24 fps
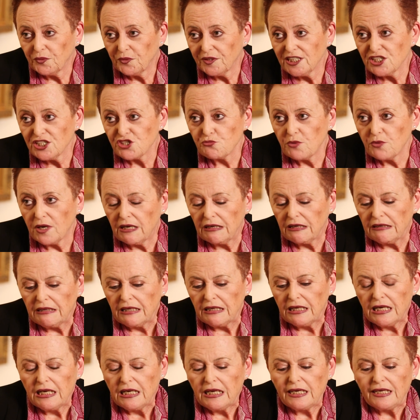with Israel,
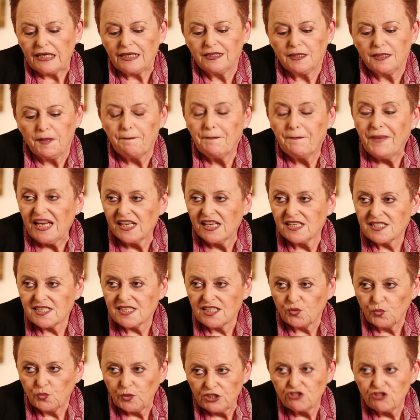and the pace
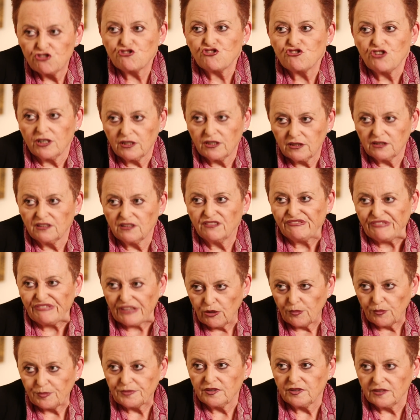in which China
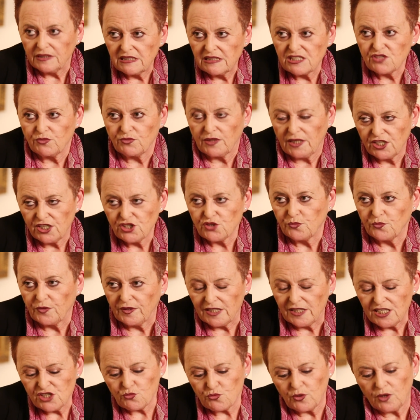developed its relation with
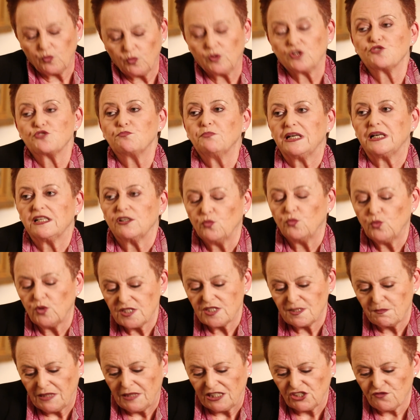Israel
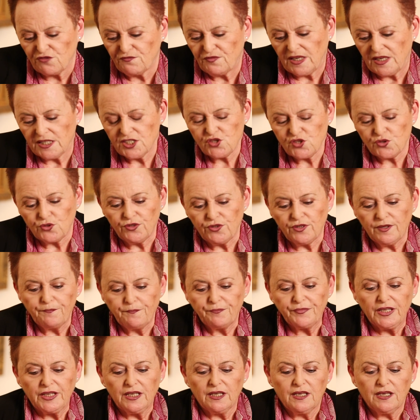was much faster,
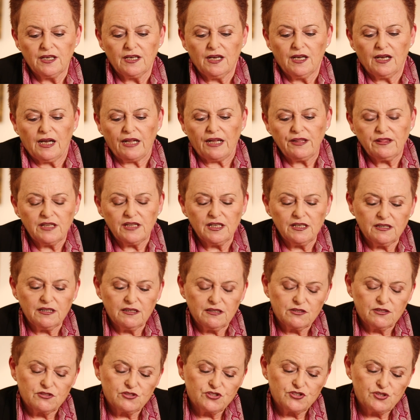I
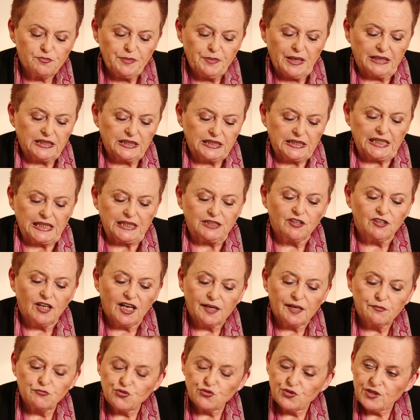think Japan at that
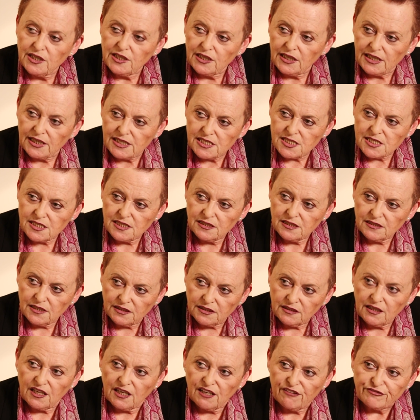time realized that
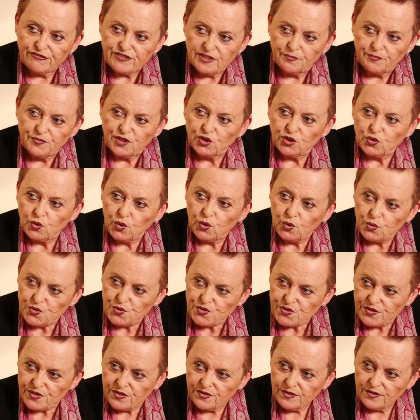they have something to
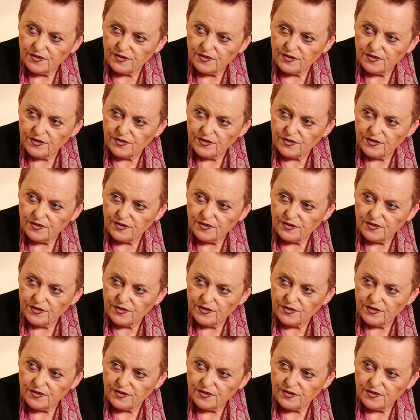lose.